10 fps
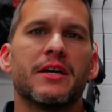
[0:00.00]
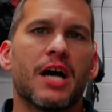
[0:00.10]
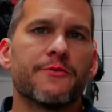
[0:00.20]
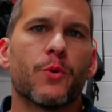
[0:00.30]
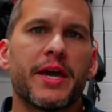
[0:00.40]

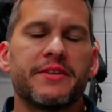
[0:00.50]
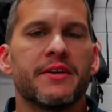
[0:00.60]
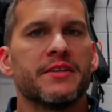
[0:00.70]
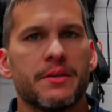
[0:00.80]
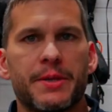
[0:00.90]
of weight,
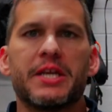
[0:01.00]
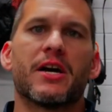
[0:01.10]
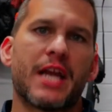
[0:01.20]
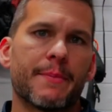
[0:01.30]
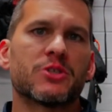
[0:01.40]
depending
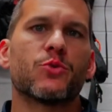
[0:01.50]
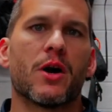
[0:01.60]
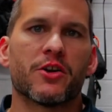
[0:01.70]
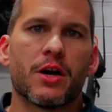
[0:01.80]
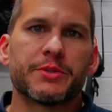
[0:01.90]
on how much
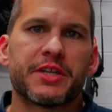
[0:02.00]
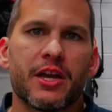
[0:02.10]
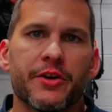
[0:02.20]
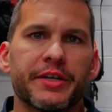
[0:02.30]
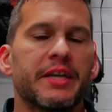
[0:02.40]
water I was
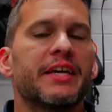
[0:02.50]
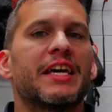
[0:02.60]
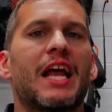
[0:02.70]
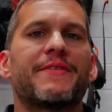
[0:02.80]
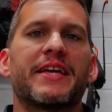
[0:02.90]
carrying,
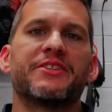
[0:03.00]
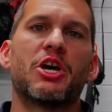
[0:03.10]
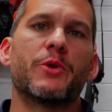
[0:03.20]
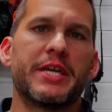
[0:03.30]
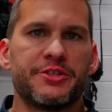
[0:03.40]
and I've had
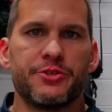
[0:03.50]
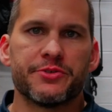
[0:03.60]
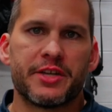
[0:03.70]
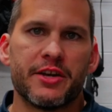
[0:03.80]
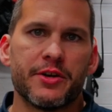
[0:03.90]
no
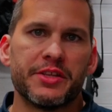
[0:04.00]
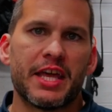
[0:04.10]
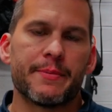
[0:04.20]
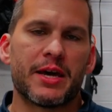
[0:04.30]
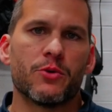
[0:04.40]
issues carrying
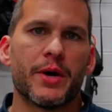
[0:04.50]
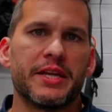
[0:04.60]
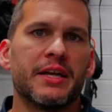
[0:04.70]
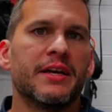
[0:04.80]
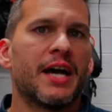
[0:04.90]
that amount of
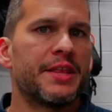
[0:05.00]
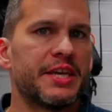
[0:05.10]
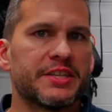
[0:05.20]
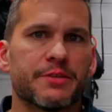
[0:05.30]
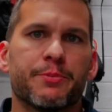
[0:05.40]
weight. I
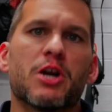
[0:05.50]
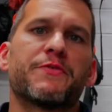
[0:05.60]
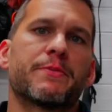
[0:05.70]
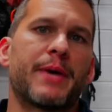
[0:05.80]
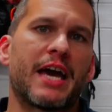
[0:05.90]
think it's a
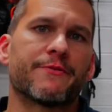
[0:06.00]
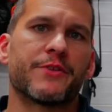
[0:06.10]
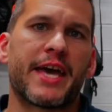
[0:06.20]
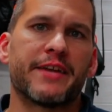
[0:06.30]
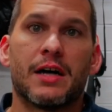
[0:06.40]
perfect pack for
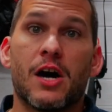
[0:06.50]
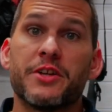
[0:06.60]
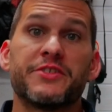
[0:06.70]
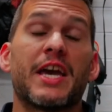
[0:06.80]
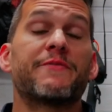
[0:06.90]
that.
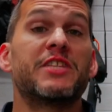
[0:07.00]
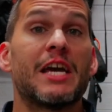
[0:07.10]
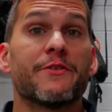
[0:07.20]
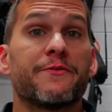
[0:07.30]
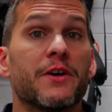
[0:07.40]
Honestly, I've
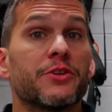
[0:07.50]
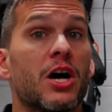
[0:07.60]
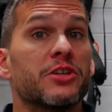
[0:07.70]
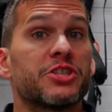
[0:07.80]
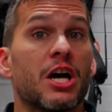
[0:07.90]
never felt
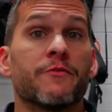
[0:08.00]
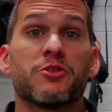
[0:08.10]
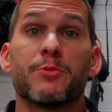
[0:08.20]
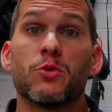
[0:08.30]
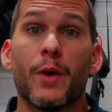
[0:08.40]

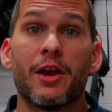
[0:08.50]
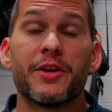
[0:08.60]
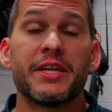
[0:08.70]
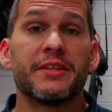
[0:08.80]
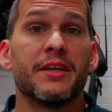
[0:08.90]
uncomfortable
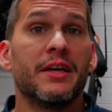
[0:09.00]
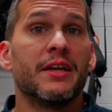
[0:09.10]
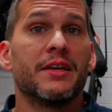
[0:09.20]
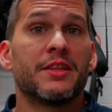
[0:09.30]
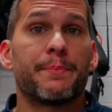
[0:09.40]
wearing it.
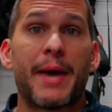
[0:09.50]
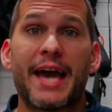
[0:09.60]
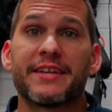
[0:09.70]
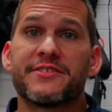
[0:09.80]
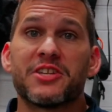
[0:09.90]
The
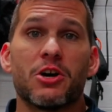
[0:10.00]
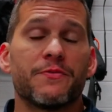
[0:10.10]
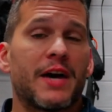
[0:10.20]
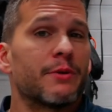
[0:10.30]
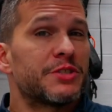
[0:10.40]
pack
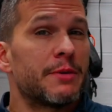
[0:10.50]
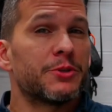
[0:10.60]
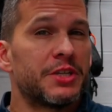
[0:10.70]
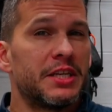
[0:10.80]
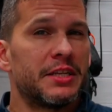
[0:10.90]
itself, I was
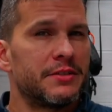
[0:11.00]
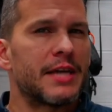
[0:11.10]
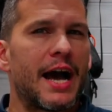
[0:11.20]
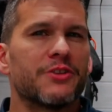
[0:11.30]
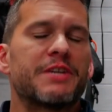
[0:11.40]
able to get it
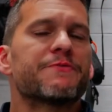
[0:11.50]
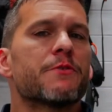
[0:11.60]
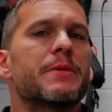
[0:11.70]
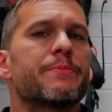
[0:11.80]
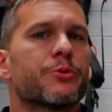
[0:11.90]
dialed in
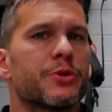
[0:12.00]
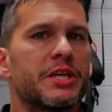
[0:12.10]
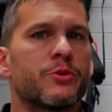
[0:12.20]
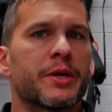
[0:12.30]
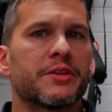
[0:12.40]
for me pretty
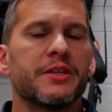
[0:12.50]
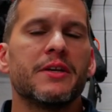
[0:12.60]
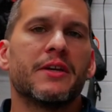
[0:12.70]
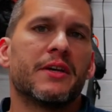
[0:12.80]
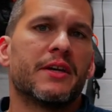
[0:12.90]
quickly
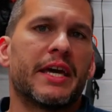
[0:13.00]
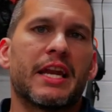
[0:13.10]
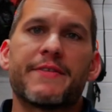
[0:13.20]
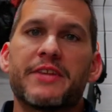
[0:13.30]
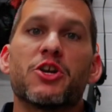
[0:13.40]

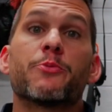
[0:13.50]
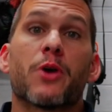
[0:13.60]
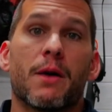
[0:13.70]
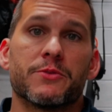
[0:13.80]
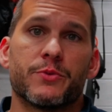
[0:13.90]
and I've had no
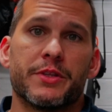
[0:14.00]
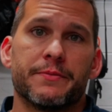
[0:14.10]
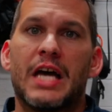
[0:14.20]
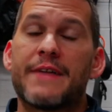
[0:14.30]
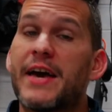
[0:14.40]
problems with it.
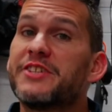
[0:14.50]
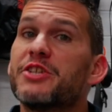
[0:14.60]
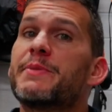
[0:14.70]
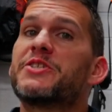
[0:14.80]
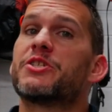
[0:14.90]
I've
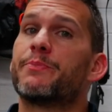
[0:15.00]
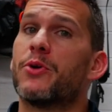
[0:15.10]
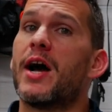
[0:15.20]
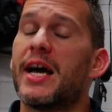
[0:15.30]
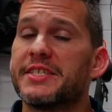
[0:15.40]
actually been
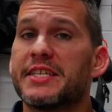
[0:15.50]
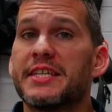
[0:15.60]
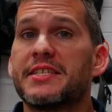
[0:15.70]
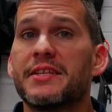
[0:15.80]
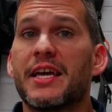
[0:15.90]
surprised, and I
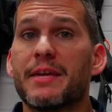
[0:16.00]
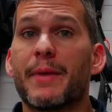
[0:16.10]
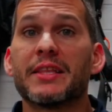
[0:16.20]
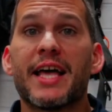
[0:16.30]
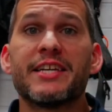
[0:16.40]
said that in
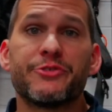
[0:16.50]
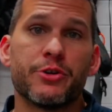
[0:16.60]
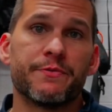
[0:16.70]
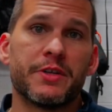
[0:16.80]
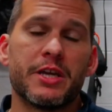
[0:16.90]
my last
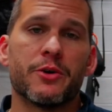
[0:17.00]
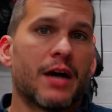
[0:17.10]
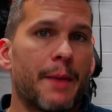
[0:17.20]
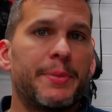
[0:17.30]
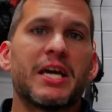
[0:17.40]
trip video.
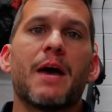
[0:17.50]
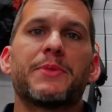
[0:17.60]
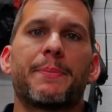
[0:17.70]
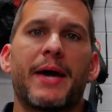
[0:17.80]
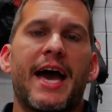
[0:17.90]
I pick
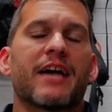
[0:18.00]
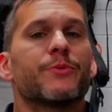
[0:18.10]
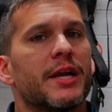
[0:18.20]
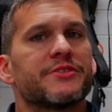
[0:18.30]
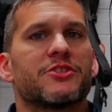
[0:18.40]
up the pack
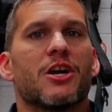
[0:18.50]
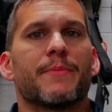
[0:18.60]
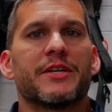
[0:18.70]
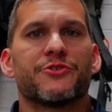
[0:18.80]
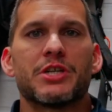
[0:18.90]
when I start
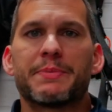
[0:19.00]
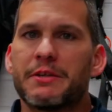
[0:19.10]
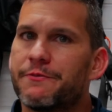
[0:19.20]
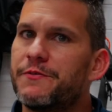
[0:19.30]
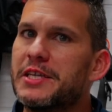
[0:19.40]
my trip and
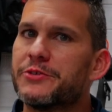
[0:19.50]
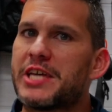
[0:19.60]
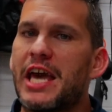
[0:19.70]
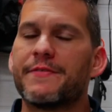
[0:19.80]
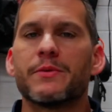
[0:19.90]
it feels
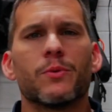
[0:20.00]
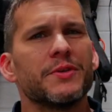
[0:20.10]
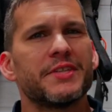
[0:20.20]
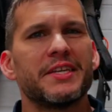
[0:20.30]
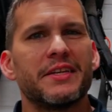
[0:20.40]
heavy.
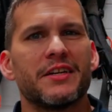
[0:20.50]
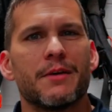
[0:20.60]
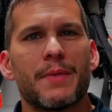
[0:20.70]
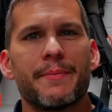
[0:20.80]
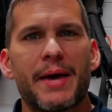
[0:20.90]
Once I get it
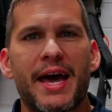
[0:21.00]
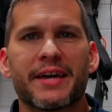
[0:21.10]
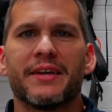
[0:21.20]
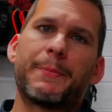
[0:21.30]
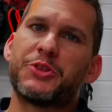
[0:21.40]
on my
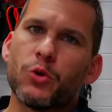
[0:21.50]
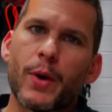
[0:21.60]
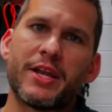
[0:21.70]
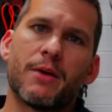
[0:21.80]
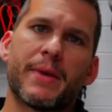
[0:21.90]
back, put the
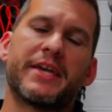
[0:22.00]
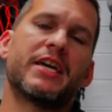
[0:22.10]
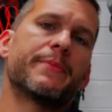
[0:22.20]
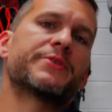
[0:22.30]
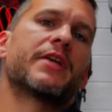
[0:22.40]
weight on my
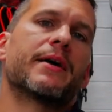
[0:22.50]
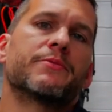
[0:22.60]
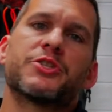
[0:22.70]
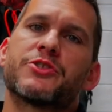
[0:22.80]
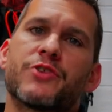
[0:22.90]
hips, and I
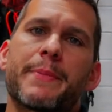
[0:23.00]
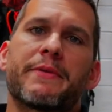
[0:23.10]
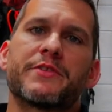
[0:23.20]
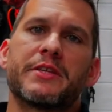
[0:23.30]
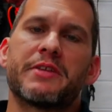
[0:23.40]
just strap
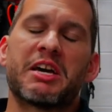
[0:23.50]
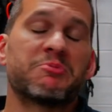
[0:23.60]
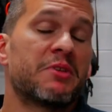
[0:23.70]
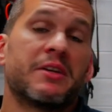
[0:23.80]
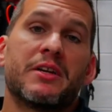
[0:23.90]
everything
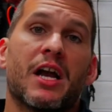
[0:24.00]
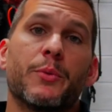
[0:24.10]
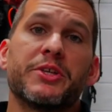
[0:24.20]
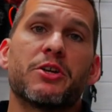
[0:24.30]
down, I really